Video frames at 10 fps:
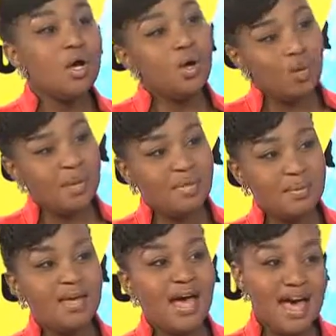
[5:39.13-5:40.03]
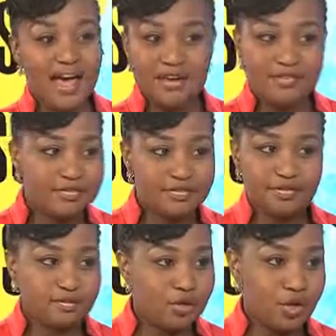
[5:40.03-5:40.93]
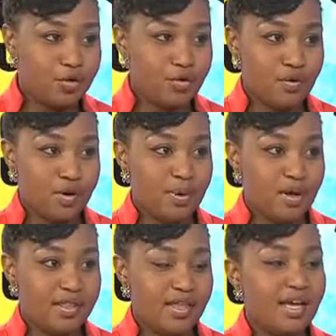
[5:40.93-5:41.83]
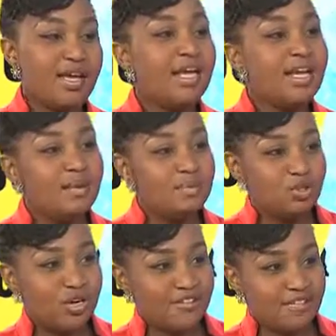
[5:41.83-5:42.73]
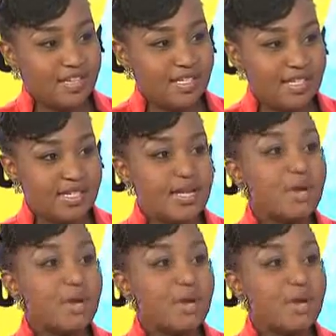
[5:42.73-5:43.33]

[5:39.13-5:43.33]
oh, well, maybe I have gone on the wrong path here. Let me try and fix this.